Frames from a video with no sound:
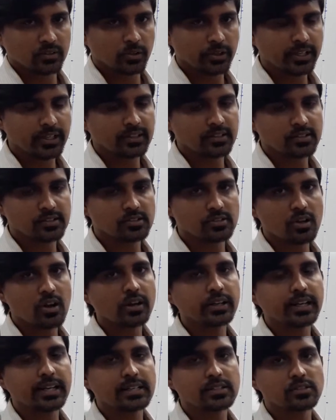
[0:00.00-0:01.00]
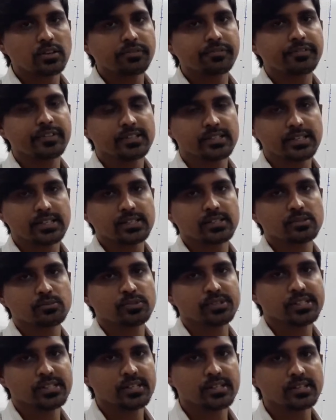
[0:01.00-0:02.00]
Okay, this is not as of physics,
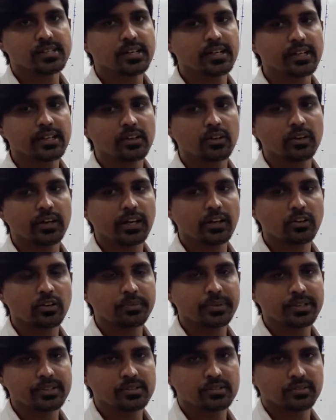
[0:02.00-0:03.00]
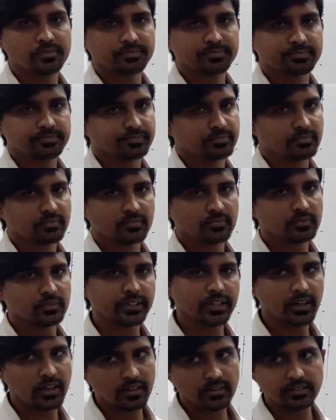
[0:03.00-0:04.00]
business study or economics.
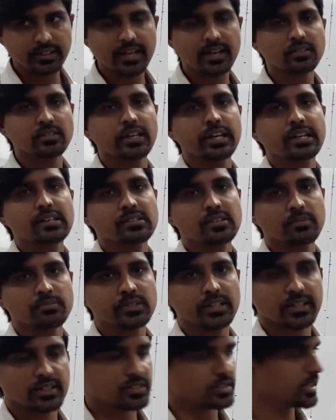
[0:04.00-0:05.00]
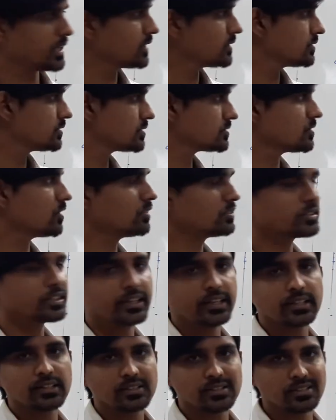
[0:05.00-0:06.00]
They are theory subjects here. This is not
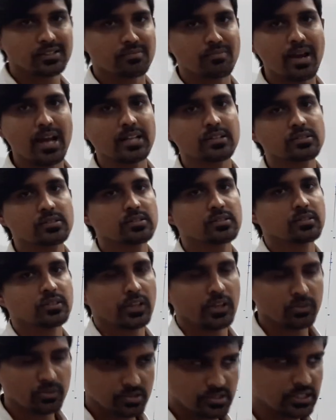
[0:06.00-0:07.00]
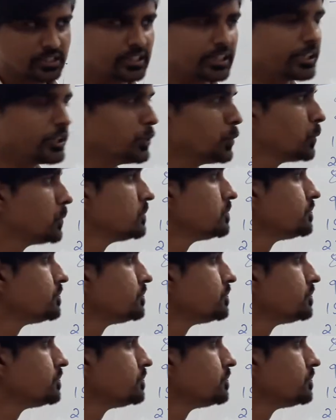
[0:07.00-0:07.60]
theory, this is maths. You have to sit and do.